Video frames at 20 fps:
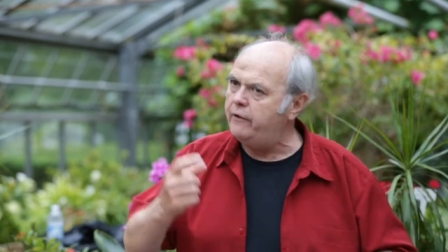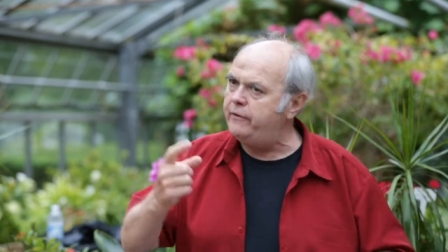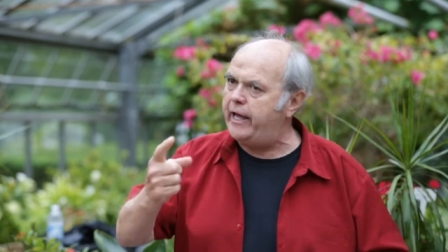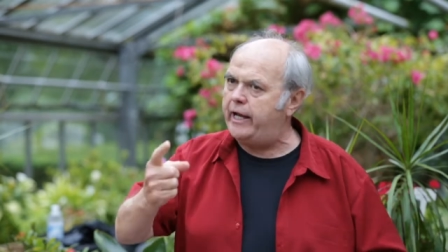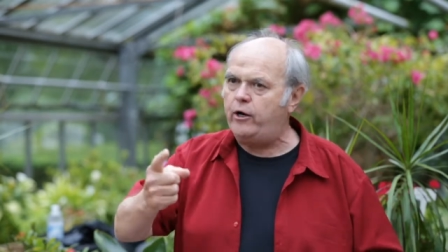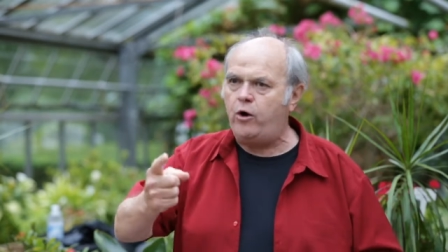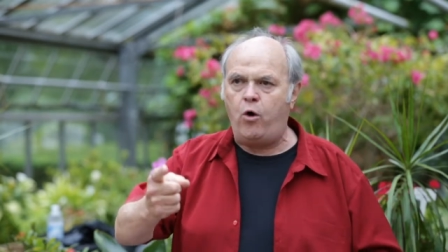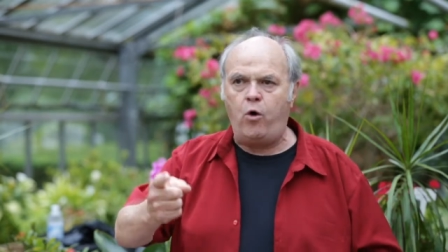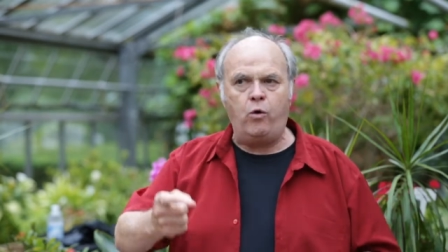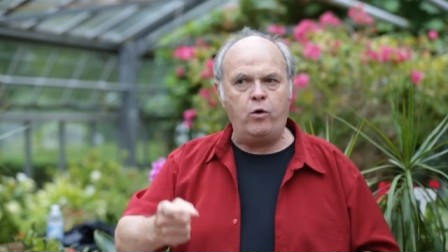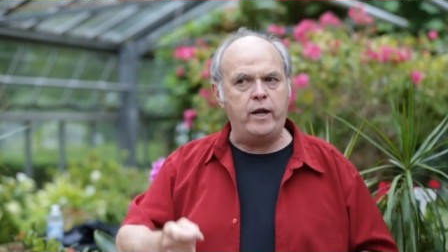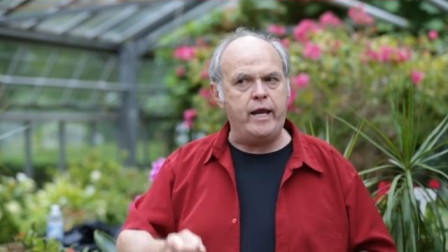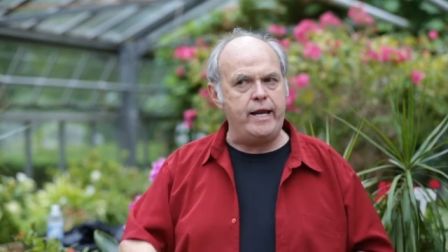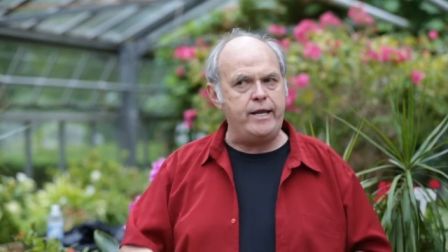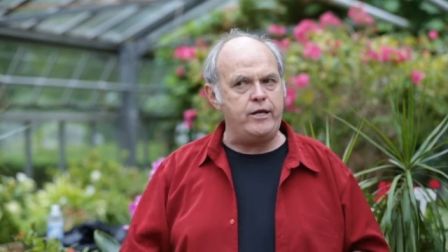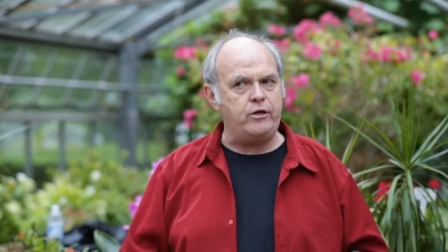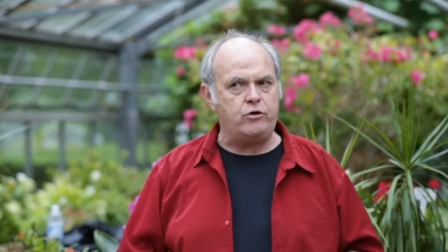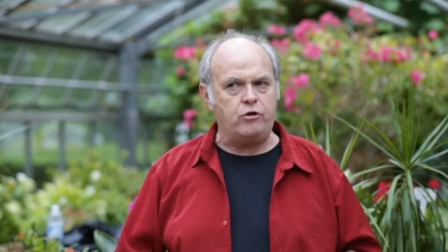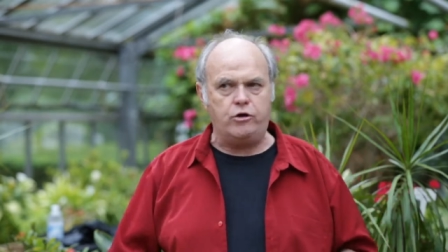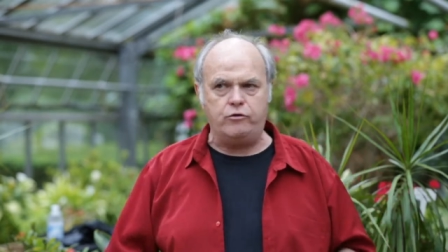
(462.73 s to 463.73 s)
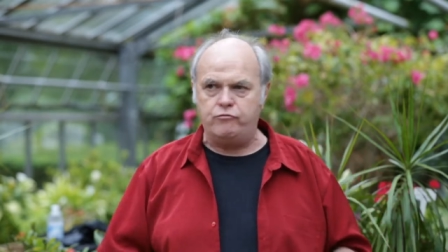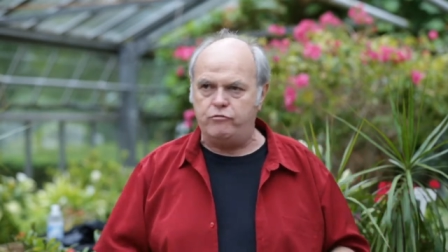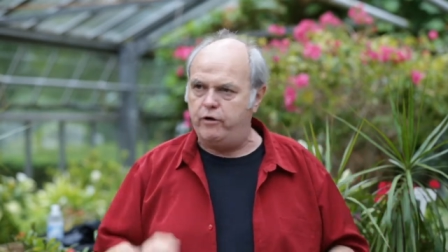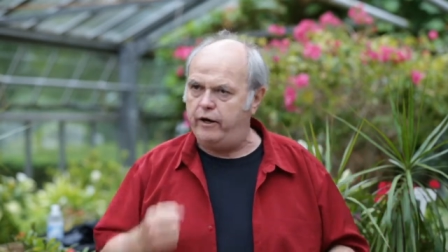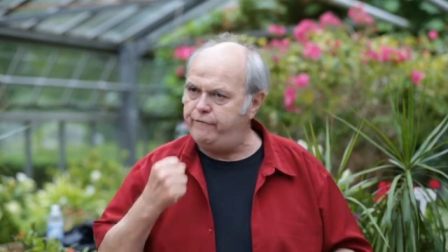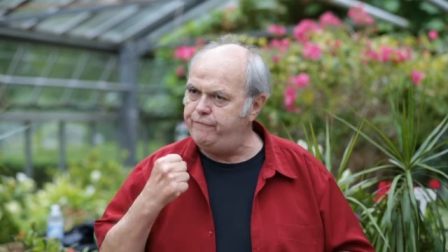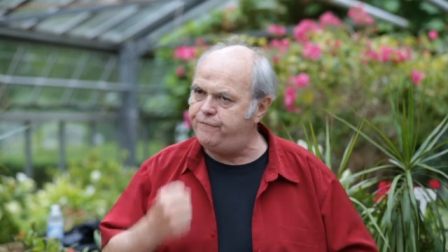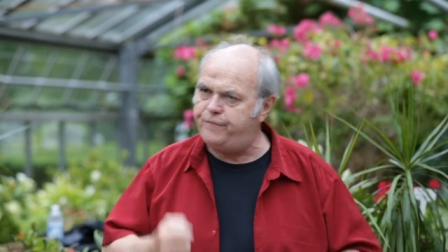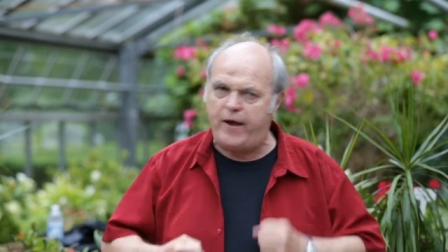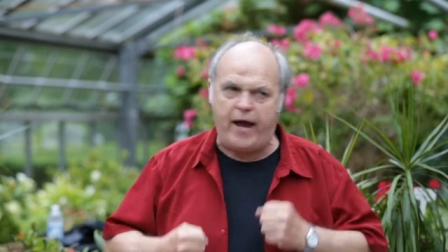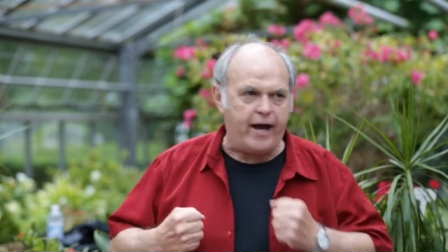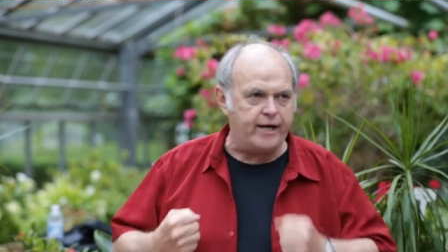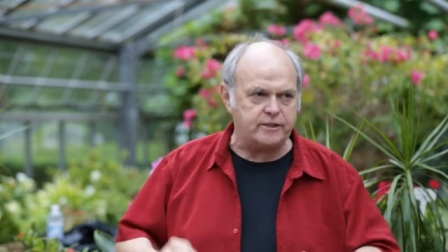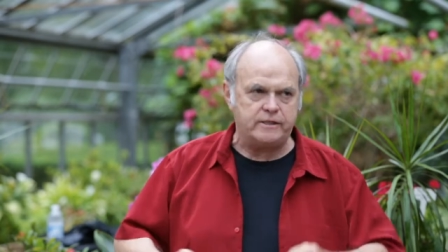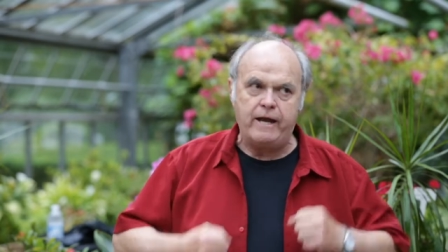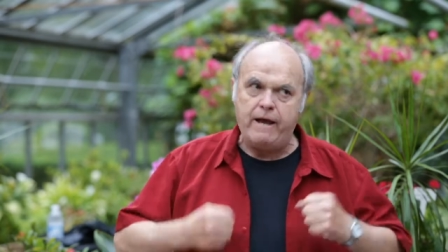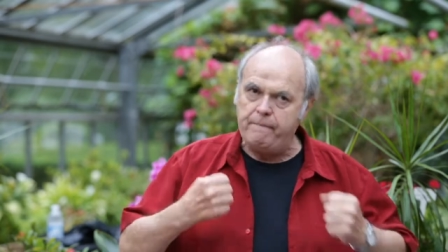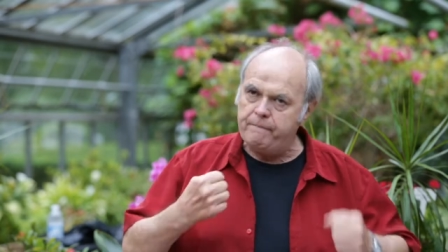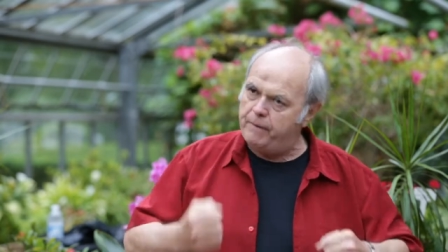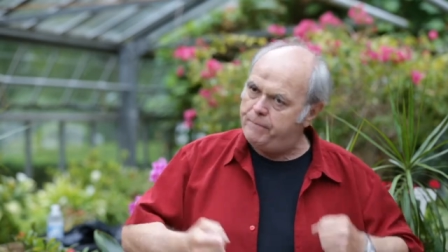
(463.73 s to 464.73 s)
That old lady couldn't run fast.